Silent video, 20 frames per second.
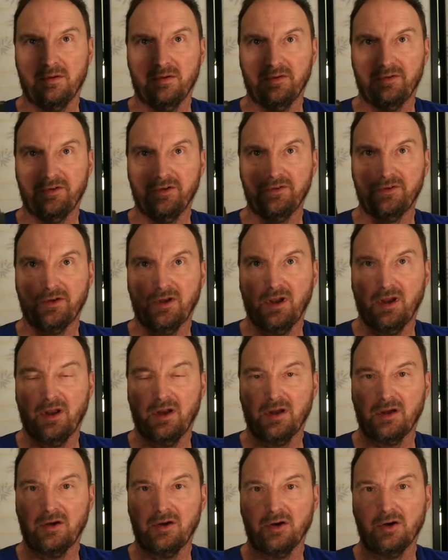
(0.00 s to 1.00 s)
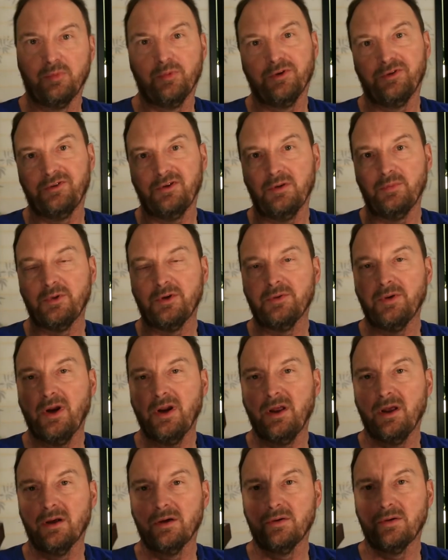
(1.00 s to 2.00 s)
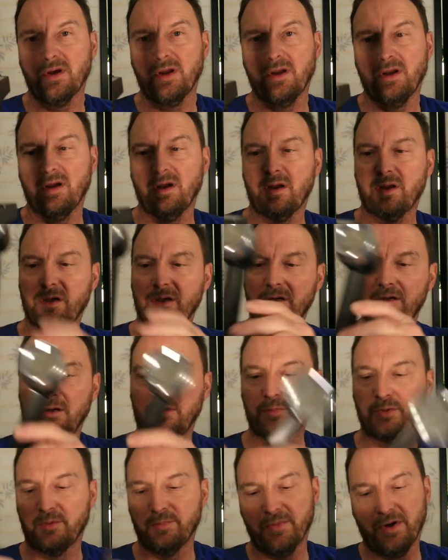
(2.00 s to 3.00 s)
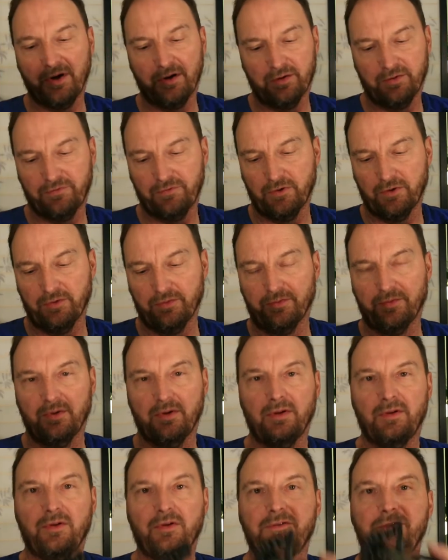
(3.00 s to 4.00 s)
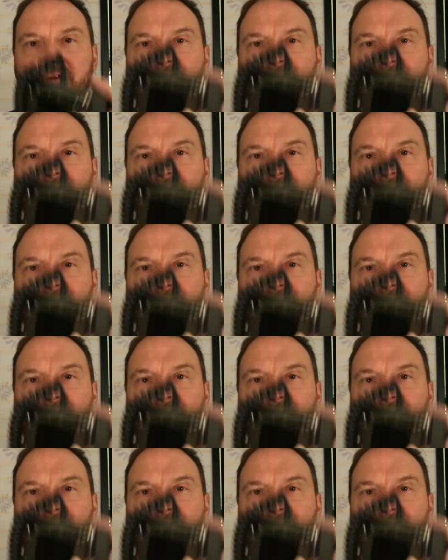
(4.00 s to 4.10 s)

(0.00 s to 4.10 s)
Since I had a Cobra CB radio, I got a Cobra microphone, and this